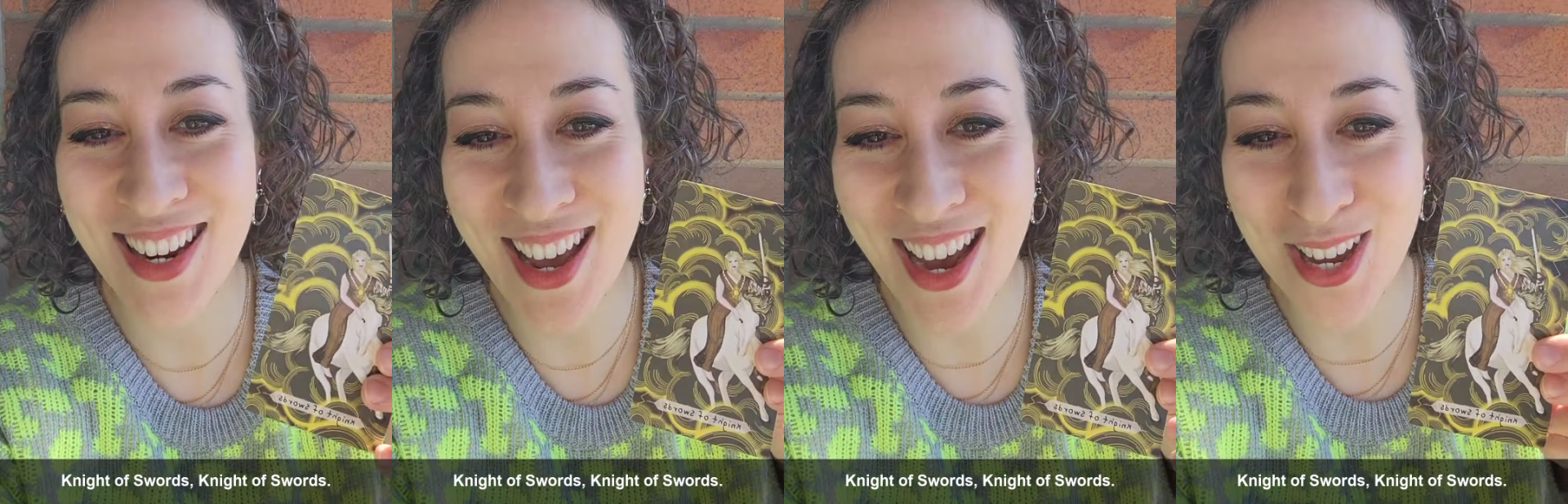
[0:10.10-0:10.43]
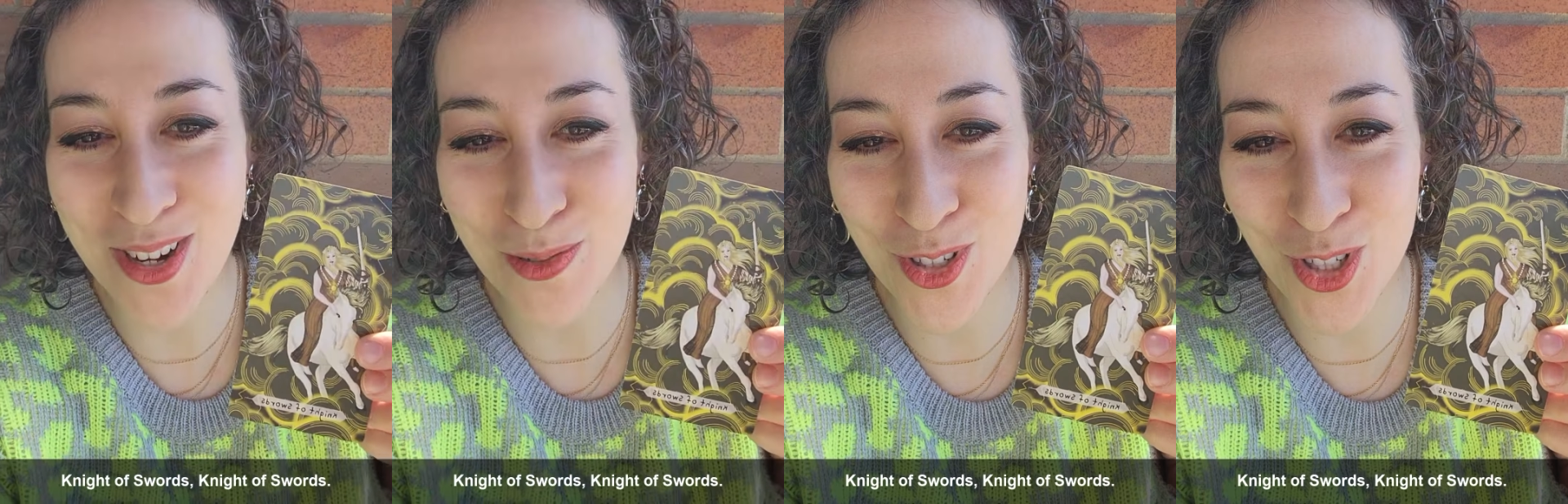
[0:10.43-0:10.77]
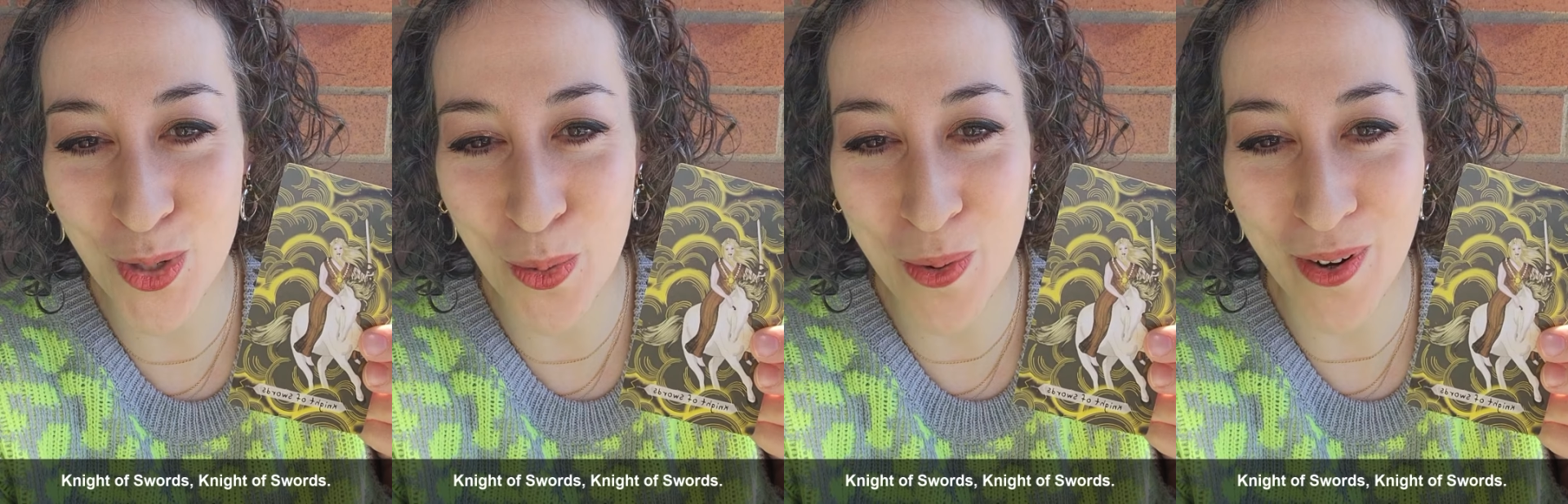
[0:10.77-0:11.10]
Knight of
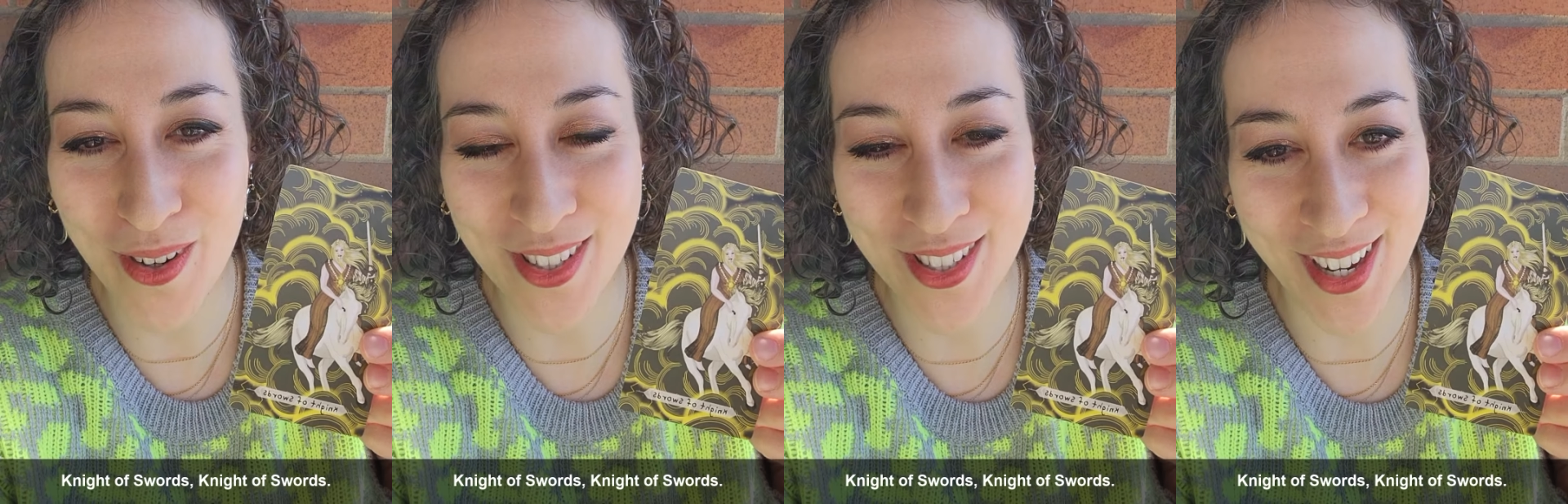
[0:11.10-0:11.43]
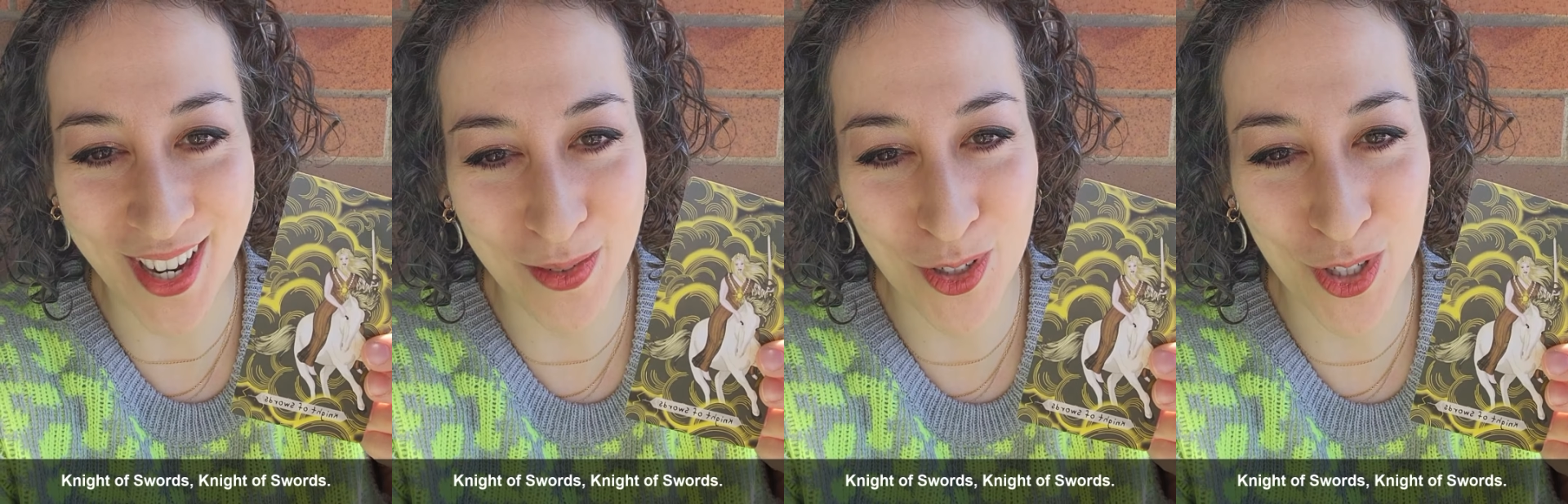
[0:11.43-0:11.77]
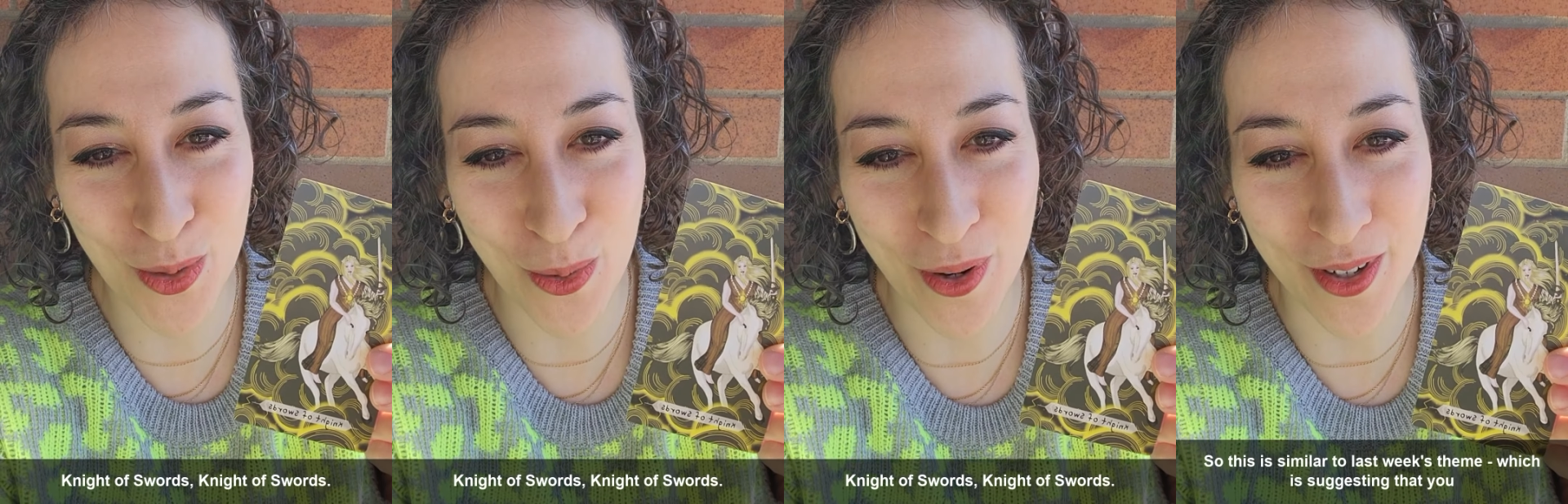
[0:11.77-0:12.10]
Swords, Knight of
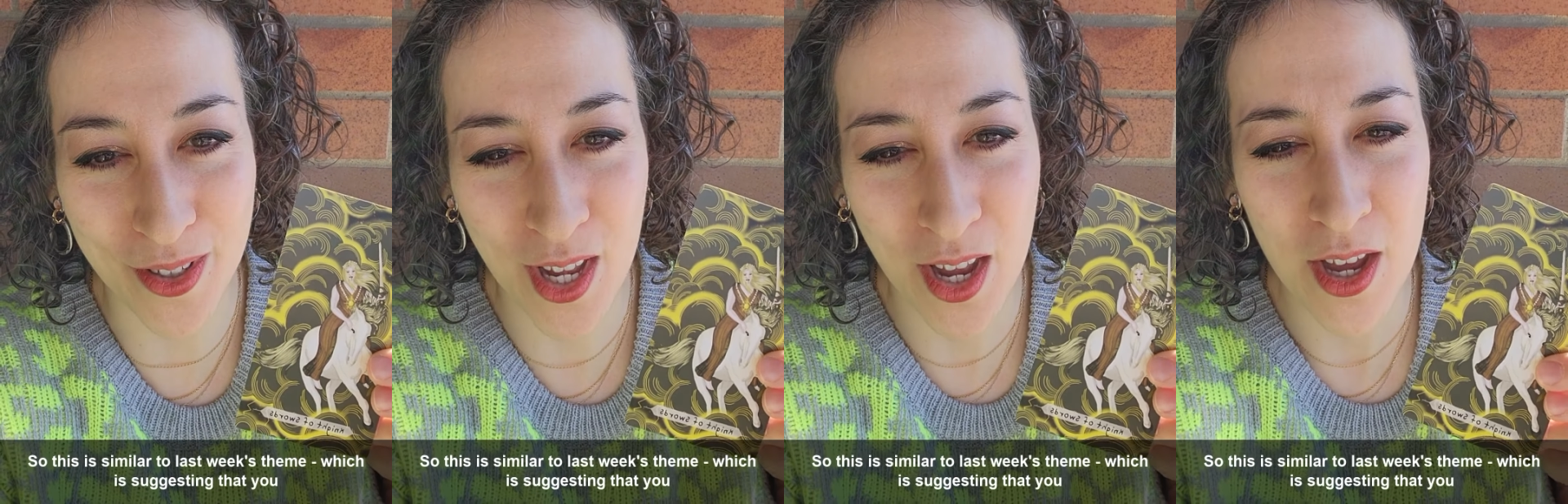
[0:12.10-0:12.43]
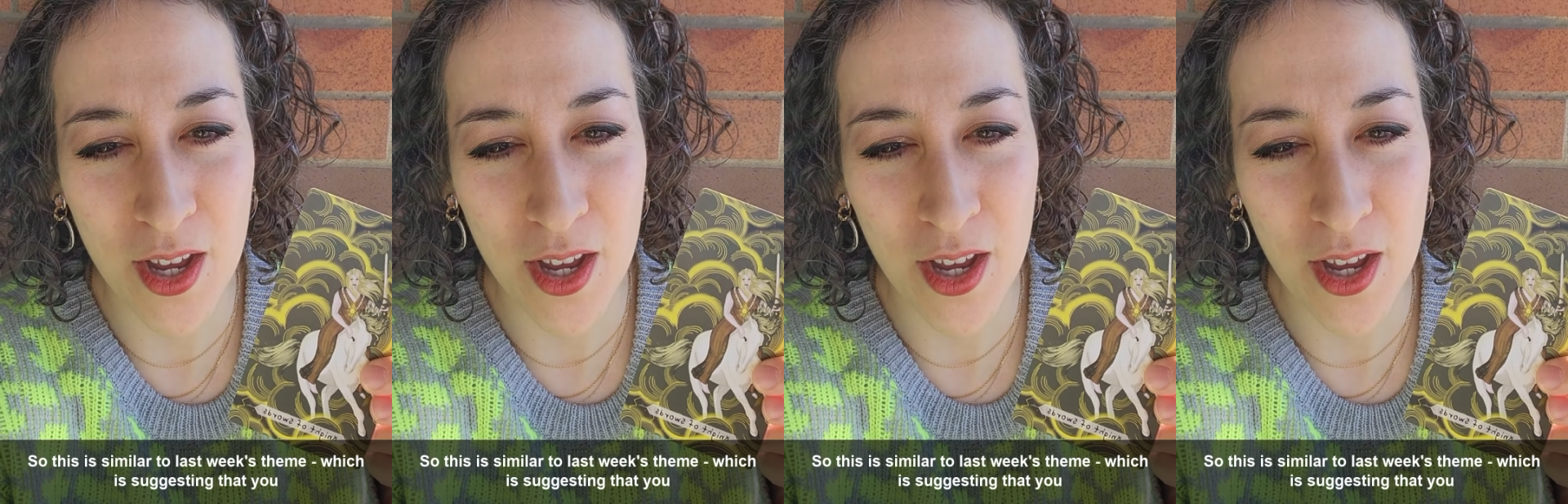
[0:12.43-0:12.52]
Swords.